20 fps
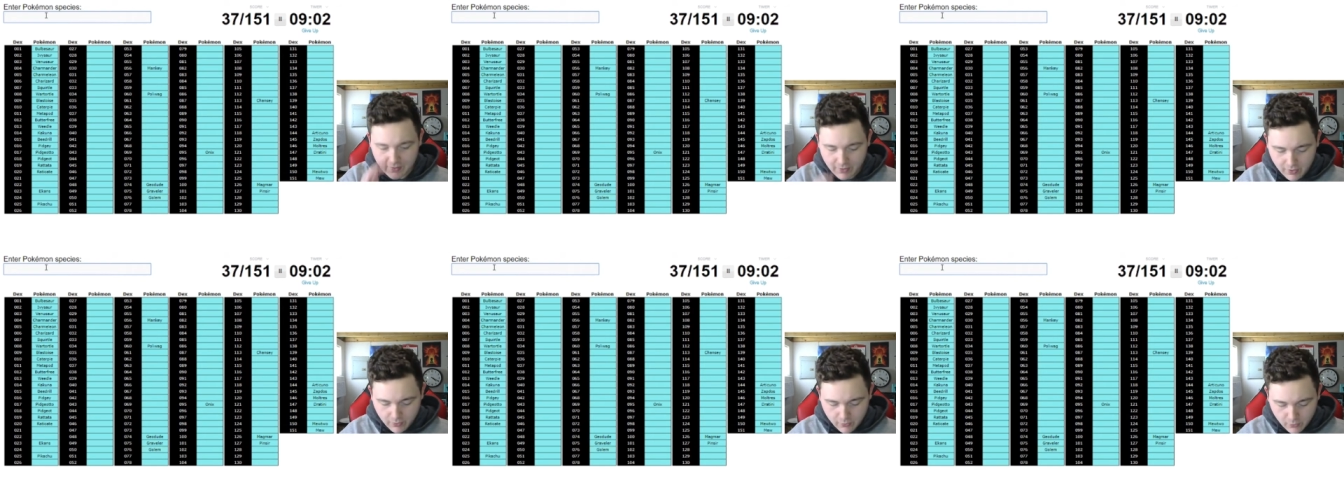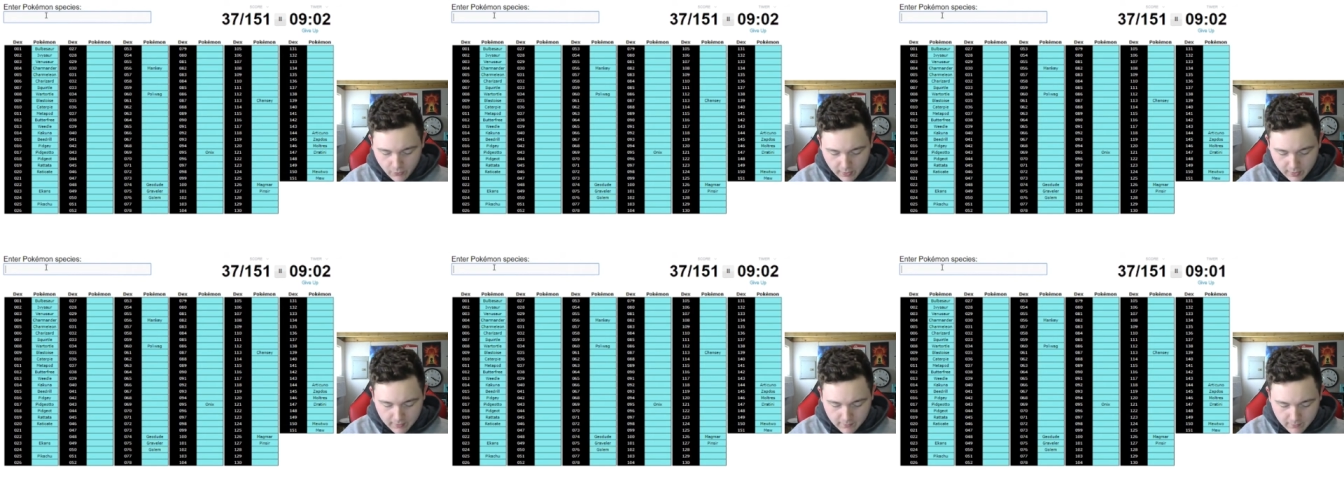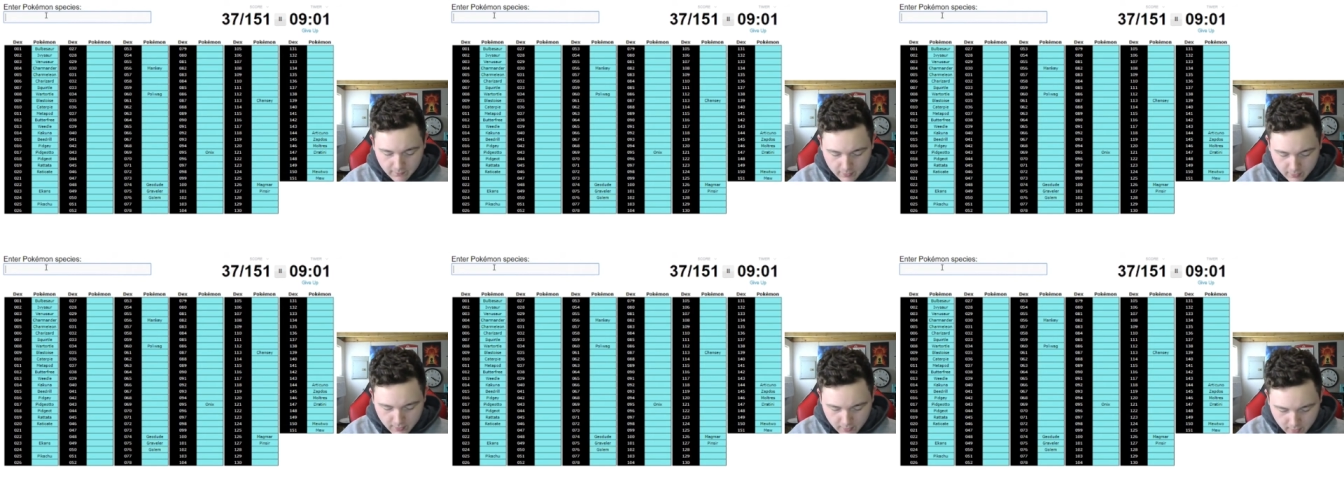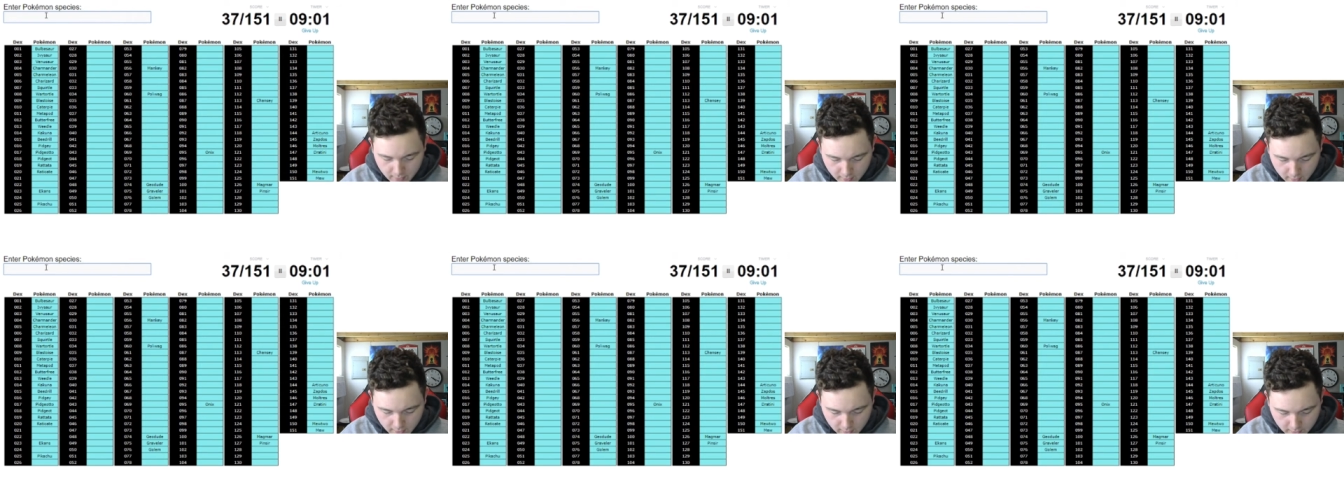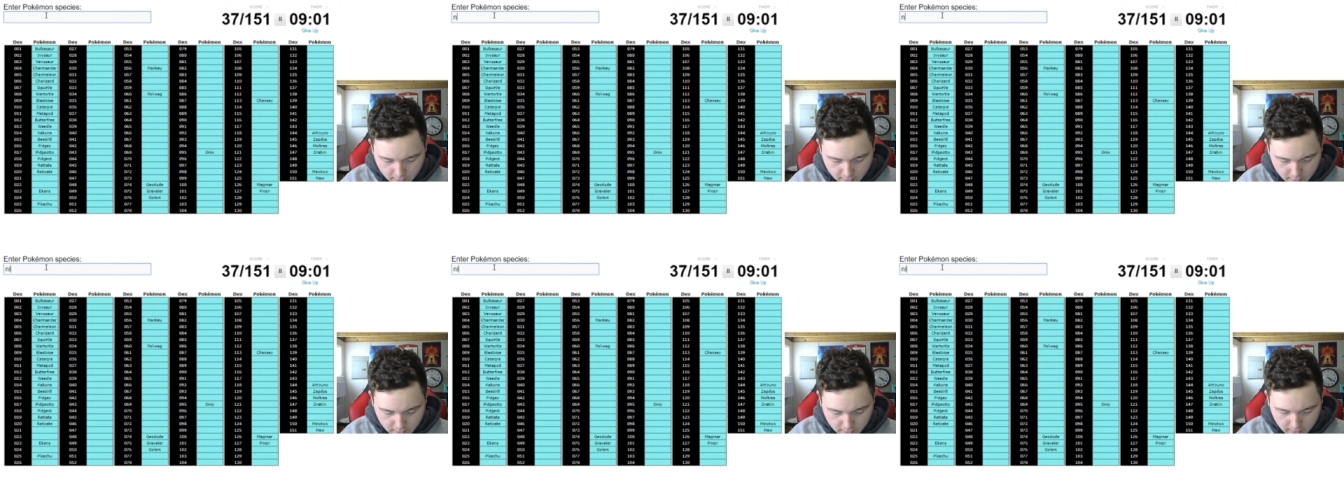Oh wait.
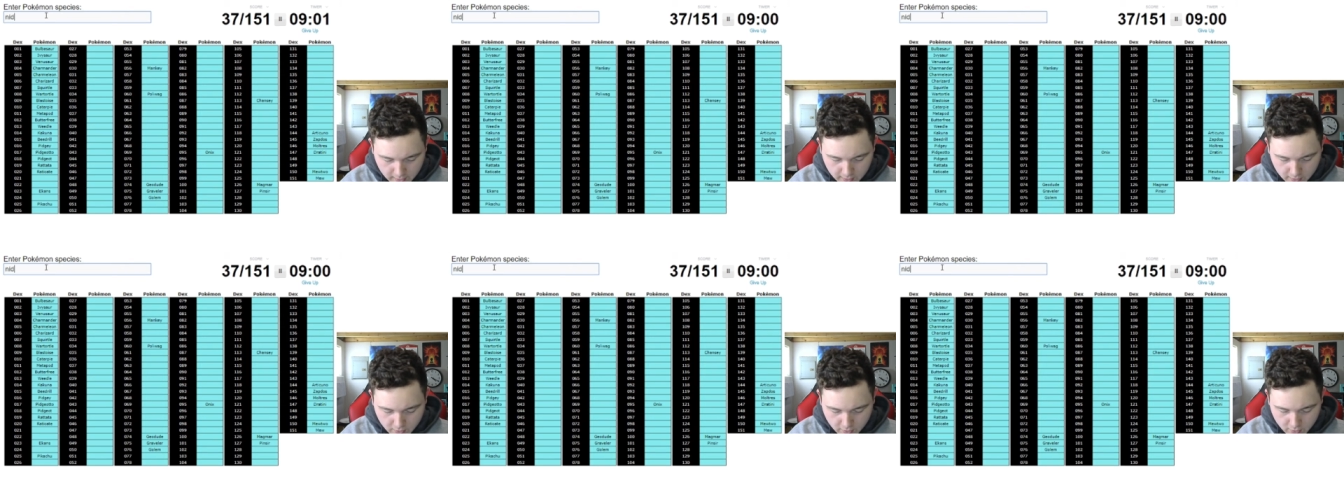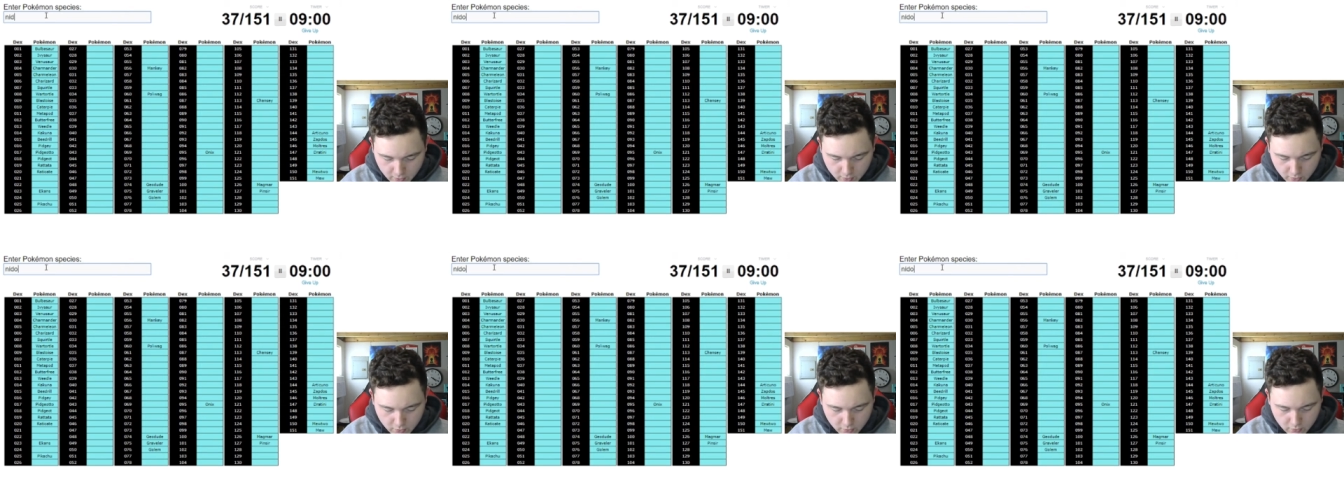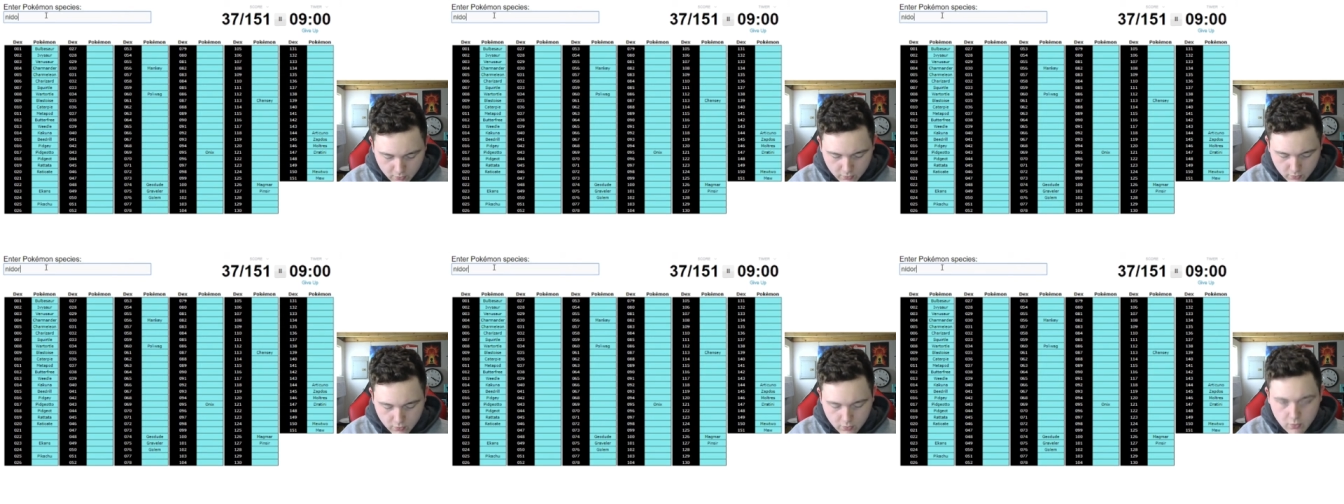Nidorans.